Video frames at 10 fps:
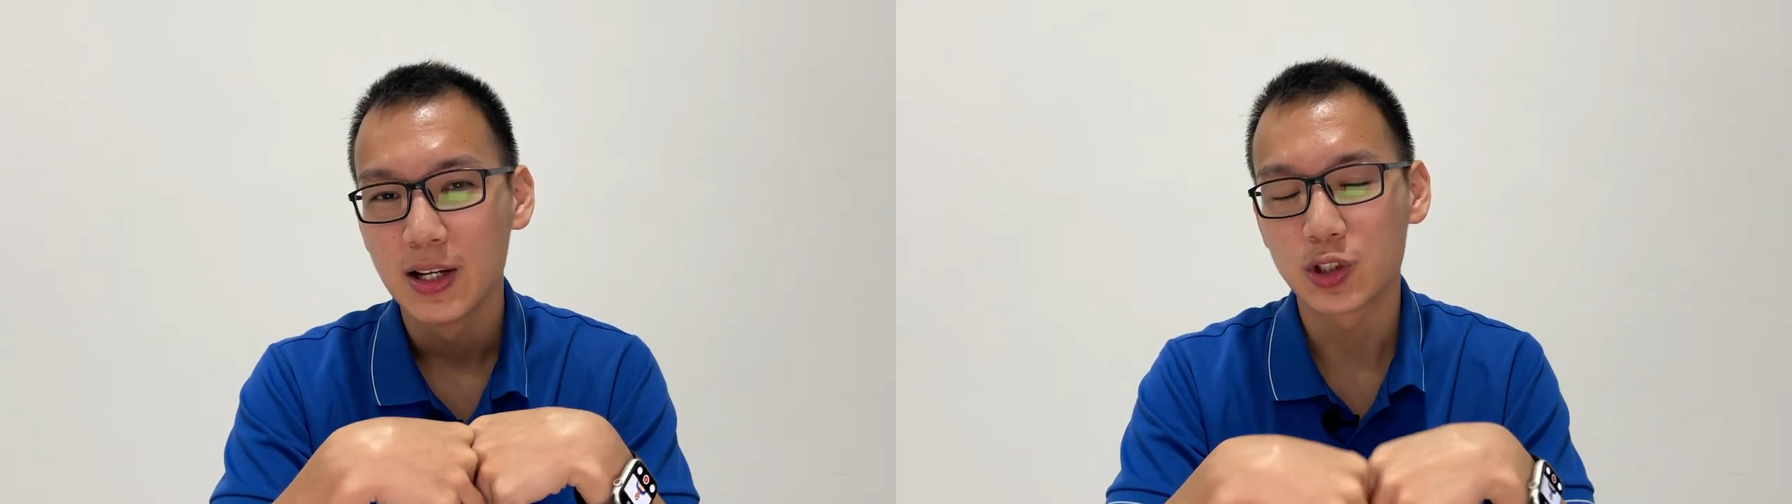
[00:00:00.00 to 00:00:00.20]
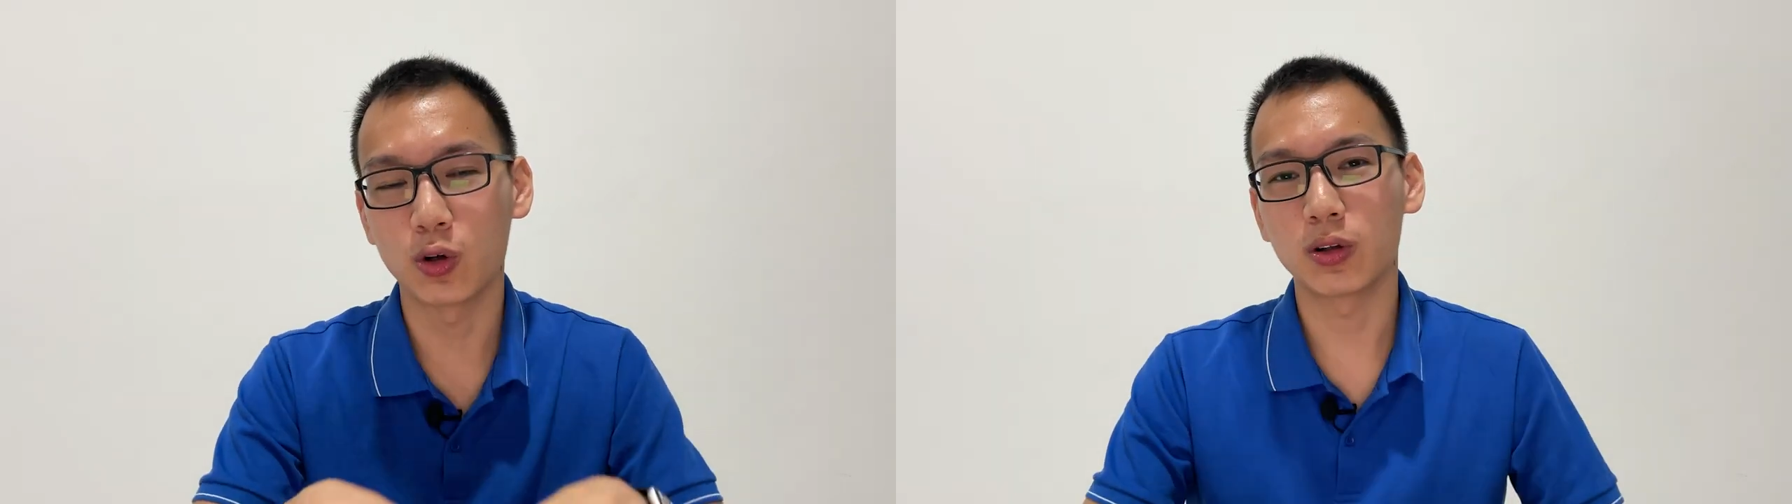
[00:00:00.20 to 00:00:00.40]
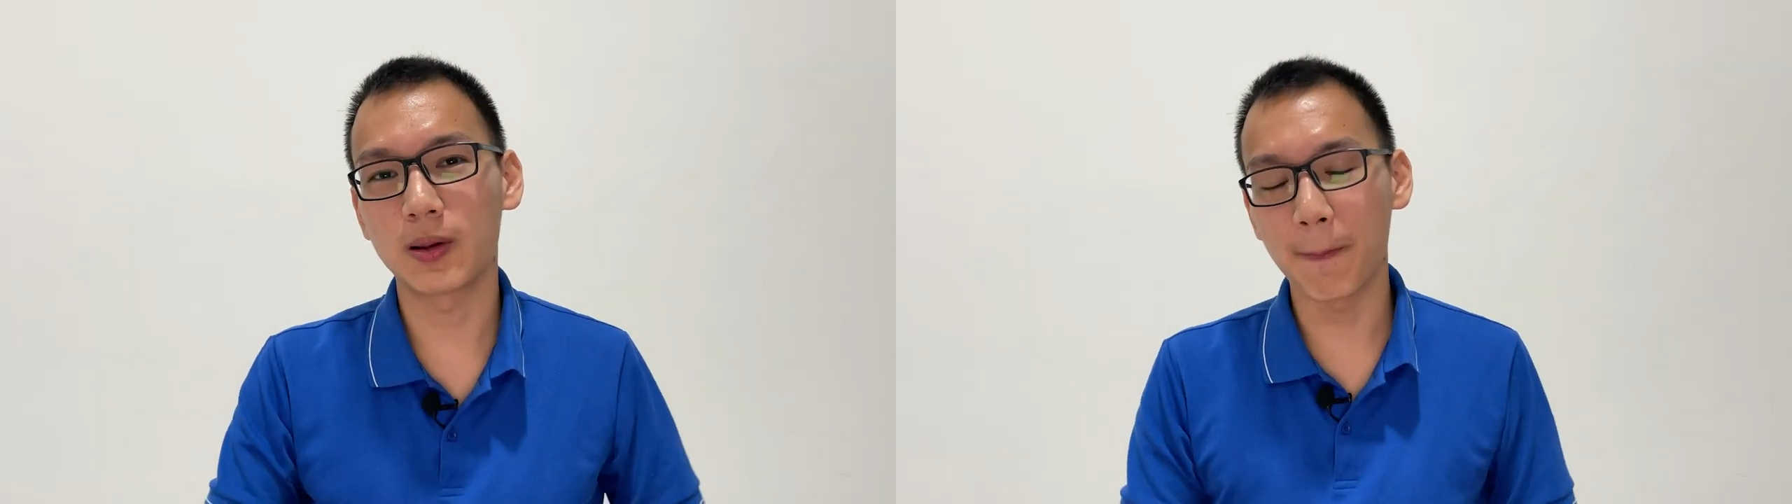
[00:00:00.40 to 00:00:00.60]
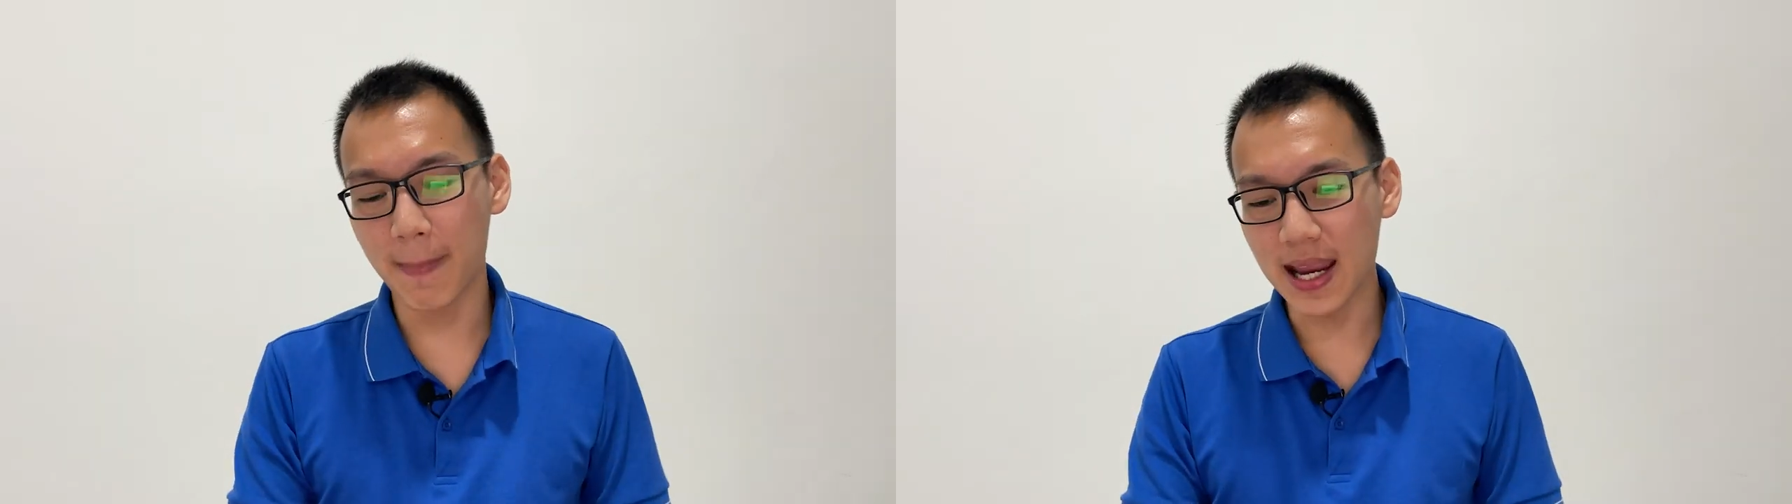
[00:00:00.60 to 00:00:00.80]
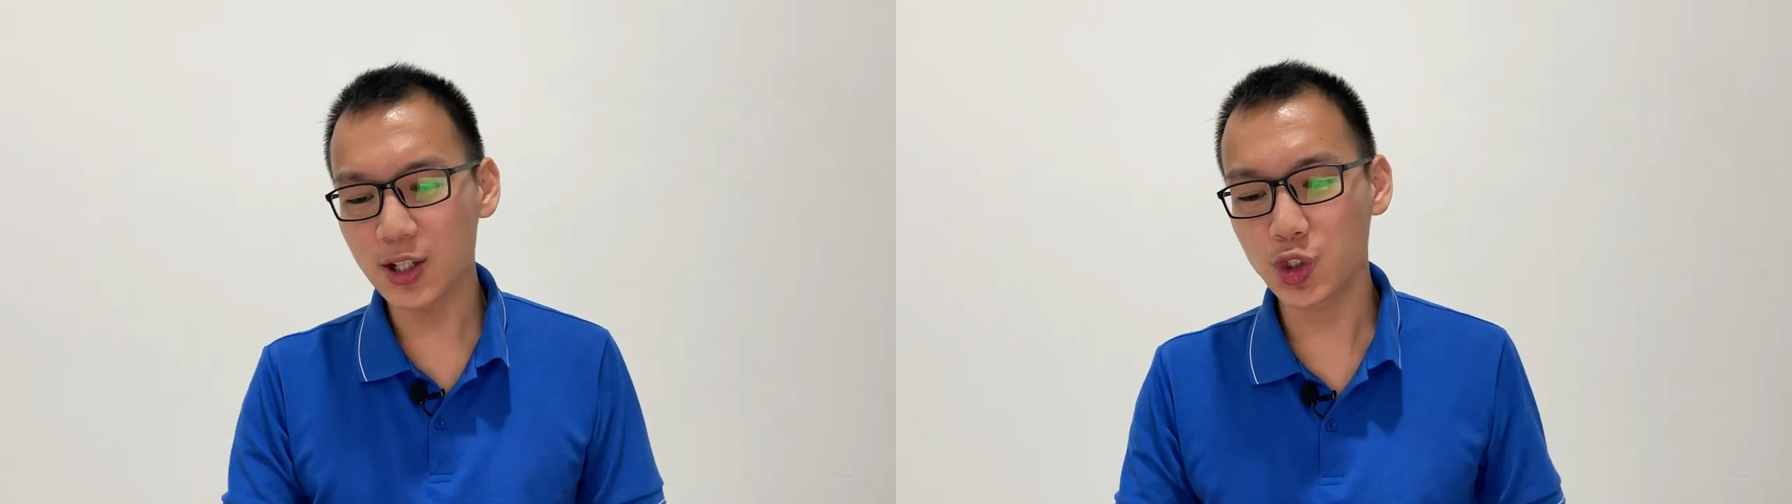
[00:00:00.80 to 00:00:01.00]
So the
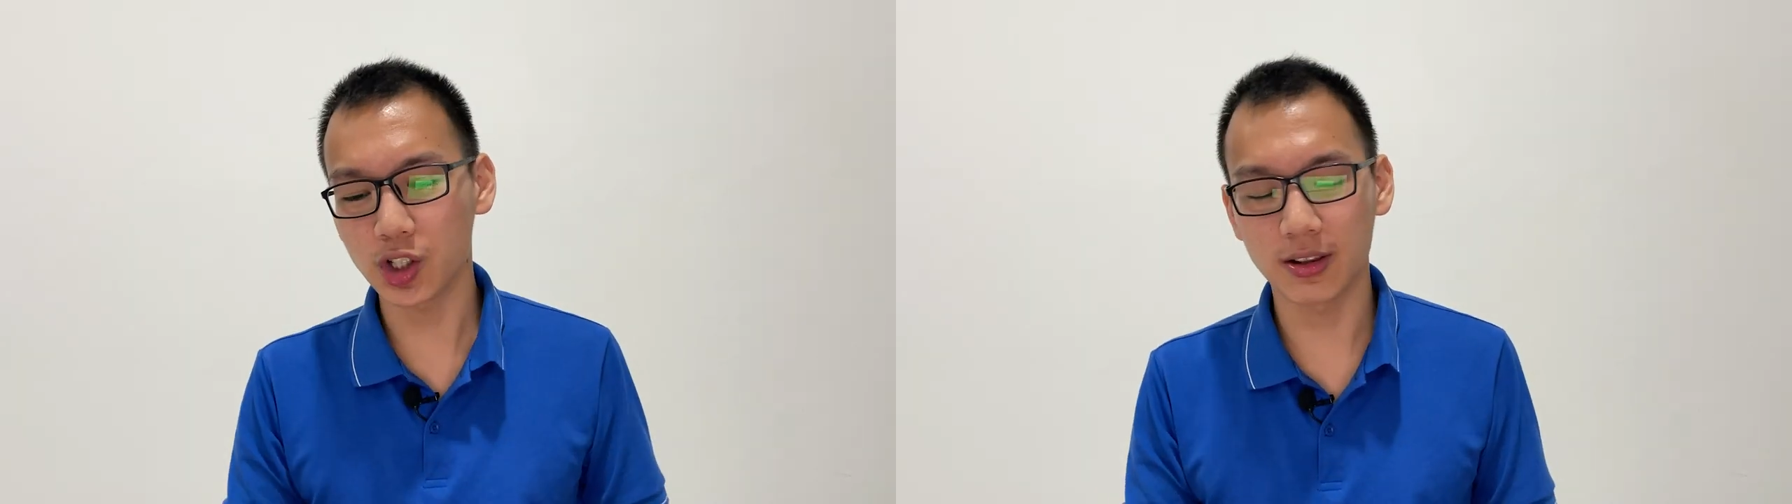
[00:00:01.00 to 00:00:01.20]
major